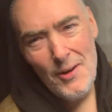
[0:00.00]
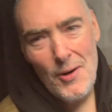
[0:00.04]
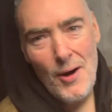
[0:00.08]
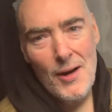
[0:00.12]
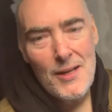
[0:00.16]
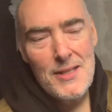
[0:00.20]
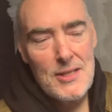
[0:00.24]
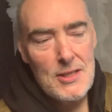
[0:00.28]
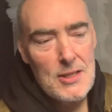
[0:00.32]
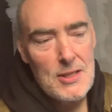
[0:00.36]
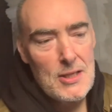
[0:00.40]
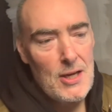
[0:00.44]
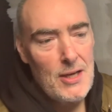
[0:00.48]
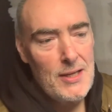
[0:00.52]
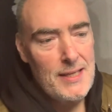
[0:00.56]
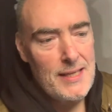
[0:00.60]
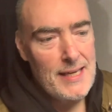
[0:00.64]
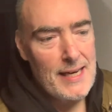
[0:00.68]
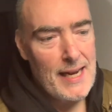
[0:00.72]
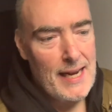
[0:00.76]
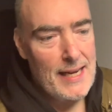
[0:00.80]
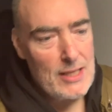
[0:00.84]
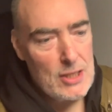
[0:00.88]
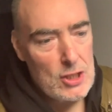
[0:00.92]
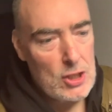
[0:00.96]
decided to
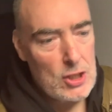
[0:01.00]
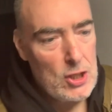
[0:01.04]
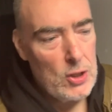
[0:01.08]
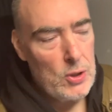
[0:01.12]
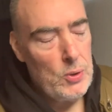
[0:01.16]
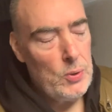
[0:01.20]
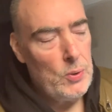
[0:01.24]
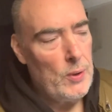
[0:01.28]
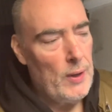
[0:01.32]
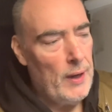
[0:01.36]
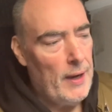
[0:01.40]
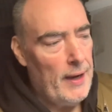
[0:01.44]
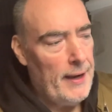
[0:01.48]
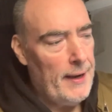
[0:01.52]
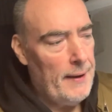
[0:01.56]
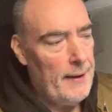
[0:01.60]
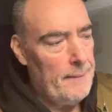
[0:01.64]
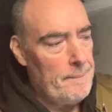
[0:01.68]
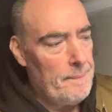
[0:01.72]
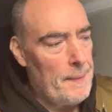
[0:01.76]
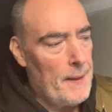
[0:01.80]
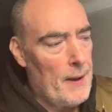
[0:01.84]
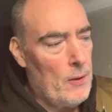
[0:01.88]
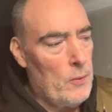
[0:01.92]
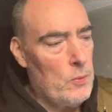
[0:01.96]
get 2.
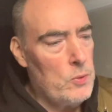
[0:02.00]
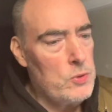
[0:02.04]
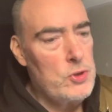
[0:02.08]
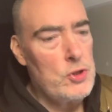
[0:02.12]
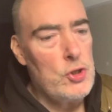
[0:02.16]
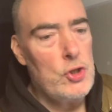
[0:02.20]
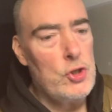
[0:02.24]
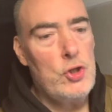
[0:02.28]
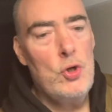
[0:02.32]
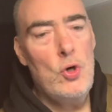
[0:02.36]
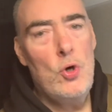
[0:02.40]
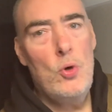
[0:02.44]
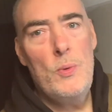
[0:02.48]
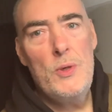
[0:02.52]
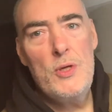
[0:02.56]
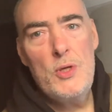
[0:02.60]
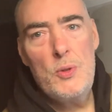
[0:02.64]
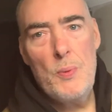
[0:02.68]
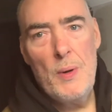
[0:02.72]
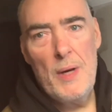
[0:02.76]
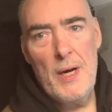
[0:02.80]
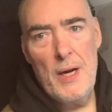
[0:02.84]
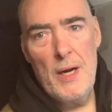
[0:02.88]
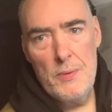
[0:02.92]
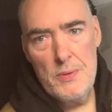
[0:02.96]
I wasn't sure which
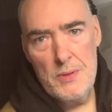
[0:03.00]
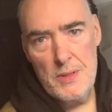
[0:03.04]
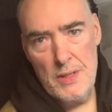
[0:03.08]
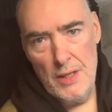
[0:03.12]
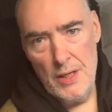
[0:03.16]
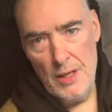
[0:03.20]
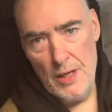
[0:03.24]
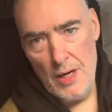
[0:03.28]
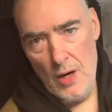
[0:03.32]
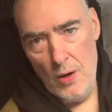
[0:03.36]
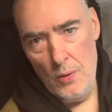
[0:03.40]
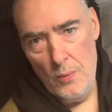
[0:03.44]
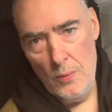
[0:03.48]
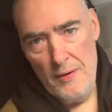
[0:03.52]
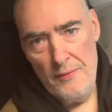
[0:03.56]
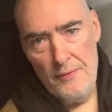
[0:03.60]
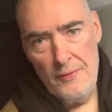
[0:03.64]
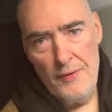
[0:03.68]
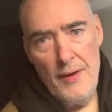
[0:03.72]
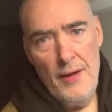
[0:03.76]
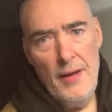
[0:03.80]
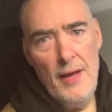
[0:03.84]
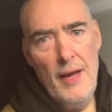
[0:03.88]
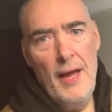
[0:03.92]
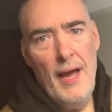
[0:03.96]
one I was going to go with.
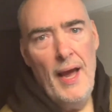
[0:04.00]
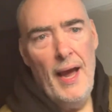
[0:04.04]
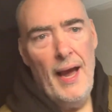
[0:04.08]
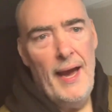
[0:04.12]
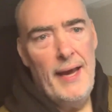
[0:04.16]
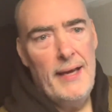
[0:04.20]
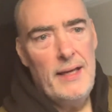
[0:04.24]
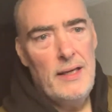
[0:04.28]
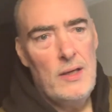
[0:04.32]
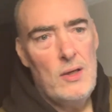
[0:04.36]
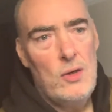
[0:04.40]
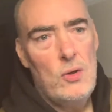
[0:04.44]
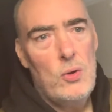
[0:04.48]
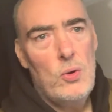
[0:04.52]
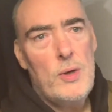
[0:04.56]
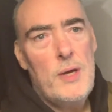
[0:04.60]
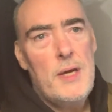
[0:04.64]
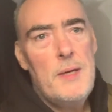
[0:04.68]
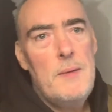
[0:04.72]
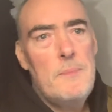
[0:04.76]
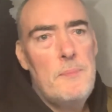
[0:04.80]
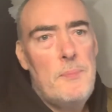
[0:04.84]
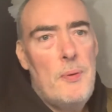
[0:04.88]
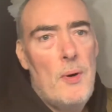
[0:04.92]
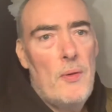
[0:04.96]
And
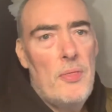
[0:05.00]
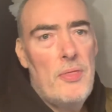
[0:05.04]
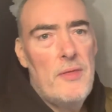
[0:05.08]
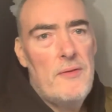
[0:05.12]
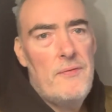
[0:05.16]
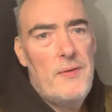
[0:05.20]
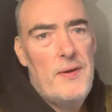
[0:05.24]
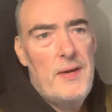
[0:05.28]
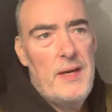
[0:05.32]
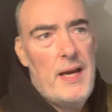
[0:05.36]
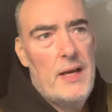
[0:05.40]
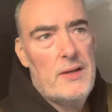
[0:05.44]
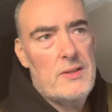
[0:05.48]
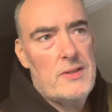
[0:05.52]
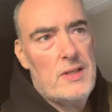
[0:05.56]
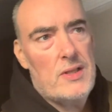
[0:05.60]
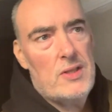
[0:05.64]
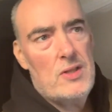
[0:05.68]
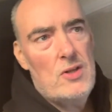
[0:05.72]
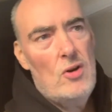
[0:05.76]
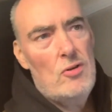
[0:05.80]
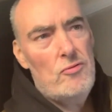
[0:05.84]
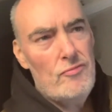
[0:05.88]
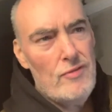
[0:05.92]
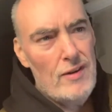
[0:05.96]
looking upon the videos, there's
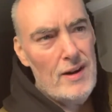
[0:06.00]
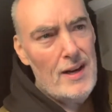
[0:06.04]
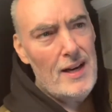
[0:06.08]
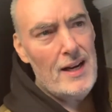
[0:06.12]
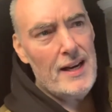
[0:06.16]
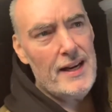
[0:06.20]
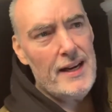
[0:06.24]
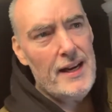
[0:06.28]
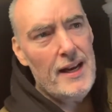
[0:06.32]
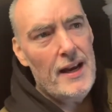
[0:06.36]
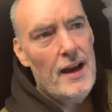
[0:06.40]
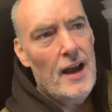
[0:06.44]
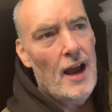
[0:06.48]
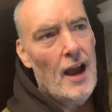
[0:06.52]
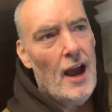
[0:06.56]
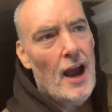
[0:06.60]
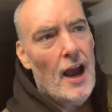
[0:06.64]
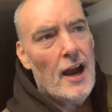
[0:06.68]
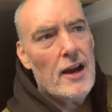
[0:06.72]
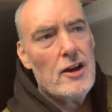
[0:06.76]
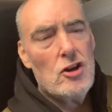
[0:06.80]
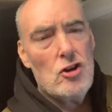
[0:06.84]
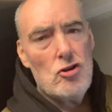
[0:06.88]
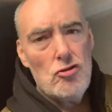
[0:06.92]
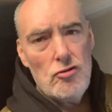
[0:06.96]
not really
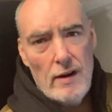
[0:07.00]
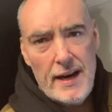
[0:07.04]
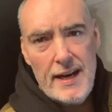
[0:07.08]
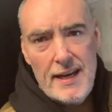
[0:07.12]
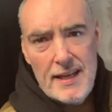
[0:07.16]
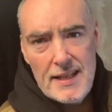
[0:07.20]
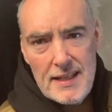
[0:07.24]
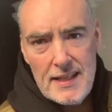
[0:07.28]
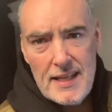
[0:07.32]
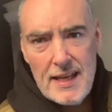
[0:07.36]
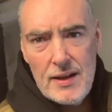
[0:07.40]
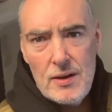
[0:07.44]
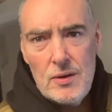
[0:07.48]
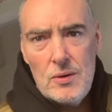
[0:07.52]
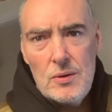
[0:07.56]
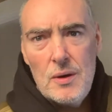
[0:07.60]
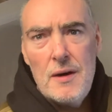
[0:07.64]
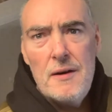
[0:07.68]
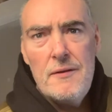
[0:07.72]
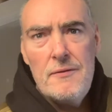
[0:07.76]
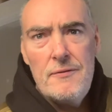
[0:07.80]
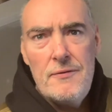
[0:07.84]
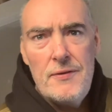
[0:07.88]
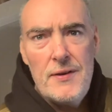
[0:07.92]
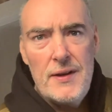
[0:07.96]
a great deal
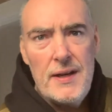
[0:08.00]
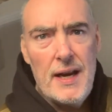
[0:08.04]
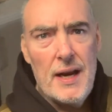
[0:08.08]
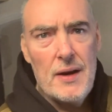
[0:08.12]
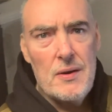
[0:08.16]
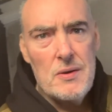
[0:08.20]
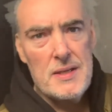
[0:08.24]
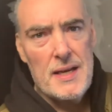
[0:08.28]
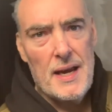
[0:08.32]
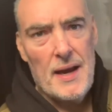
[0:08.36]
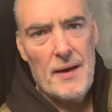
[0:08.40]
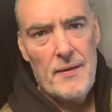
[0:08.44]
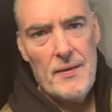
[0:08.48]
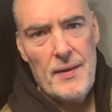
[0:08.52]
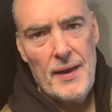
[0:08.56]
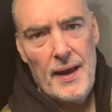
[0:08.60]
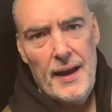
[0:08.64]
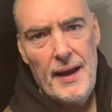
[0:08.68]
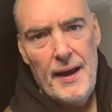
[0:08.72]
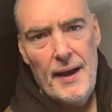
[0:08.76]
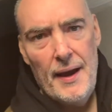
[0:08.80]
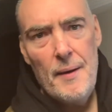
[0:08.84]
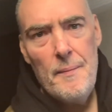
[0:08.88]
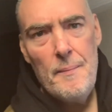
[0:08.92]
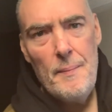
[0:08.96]
of videos out
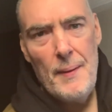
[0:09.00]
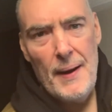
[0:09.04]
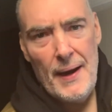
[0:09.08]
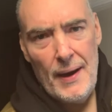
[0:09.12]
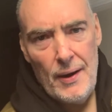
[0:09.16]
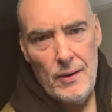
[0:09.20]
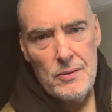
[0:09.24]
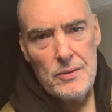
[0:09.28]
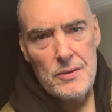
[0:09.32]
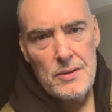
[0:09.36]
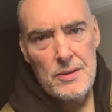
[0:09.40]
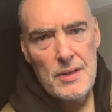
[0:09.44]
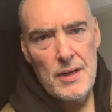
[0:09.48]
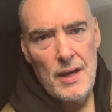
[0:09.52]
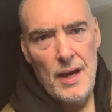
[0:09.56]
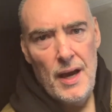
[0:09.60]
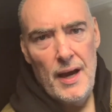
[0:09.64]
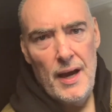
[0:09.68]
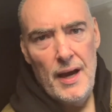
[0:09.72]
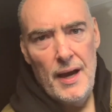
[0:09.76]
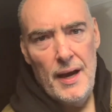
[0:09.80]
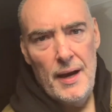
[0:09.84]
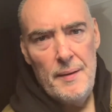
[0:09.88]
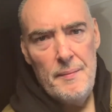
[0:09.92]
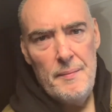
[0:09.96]
there about
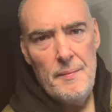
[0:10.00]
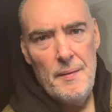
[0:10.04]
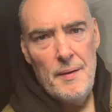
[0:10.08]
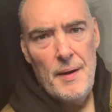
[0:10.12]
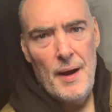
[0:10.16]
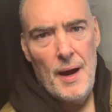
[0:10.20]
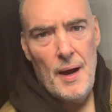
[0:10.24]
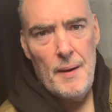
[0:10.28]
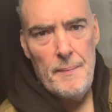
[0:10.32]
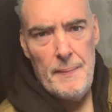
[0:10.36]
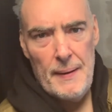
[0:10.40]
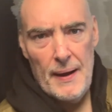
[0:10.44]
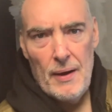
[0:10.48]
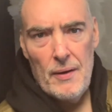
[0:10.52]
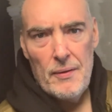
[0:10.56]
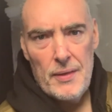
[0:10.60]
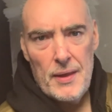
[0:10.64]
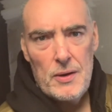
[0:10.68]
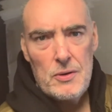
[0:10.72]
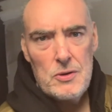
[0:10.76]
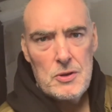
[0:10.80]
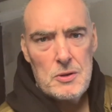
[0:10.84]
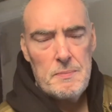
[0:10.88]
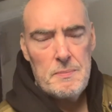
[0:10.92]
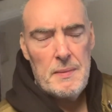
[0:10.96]

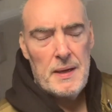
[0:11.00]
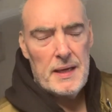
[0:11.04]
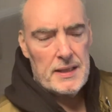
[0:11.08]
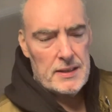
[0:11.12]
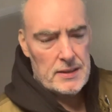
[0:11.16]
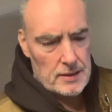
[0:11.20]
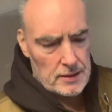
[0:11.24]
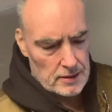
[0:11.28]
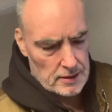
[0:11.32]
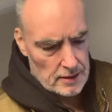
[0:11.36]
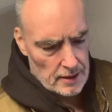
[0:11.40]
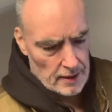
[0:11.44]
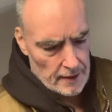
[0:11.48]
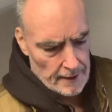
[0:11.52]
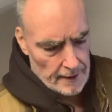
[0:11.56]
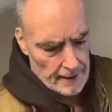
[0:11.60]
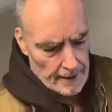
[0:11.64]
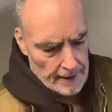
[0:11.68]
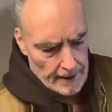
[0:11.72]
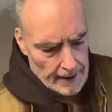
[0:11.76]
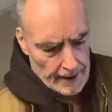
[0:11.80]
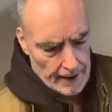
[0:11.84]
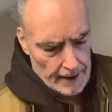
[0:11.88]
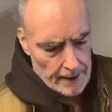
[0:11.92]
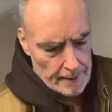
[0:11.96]
those mixers.
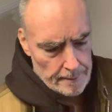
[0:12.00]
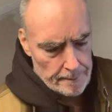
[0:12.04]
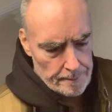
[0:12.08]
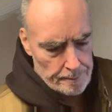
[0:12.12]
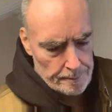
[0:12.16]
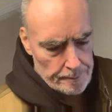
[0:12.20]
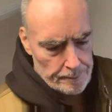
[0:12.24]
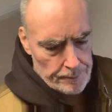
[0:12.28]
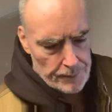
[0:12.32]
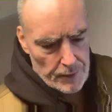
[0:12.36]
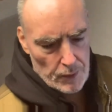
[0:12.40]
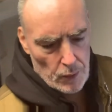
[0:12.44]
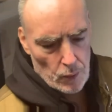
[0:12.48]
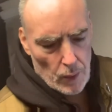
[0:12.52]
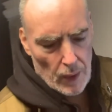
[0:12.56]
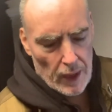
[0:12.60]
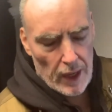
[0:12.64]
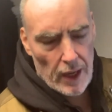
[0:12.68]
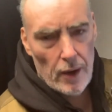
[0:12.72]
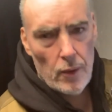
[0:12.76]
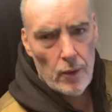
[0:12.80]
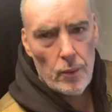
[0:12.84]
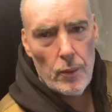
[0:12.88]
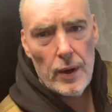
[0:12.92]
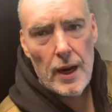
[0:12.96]
When
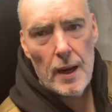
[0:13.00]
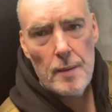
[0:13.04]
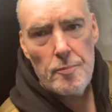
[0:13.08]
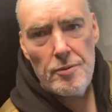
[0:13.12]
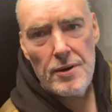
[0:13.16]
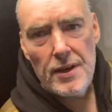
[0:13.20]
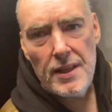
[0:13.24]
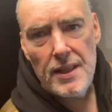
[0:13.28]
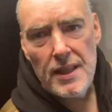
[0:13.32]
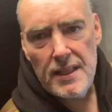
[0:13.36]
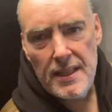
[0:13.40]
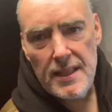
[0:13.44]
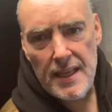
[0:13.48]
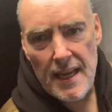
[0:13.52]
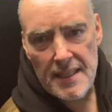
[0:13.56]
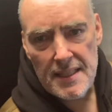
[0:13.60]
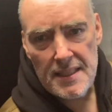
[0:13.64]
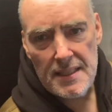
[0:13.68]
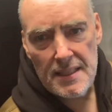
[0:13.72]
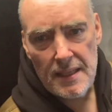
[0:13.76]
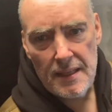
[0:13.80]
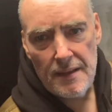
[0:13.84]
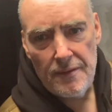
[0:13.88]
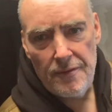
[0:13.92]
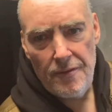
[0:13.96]
I bring the
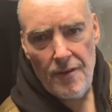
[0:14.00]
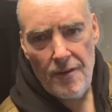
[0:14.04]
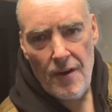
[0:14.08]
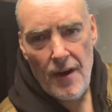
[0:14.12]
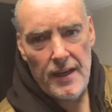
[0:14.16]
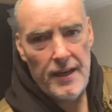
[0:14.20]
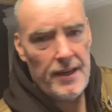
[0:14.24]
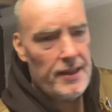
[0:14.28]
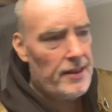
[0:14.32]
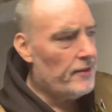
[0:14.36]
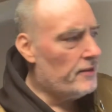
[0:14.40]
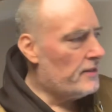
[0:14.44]
desk, finally, the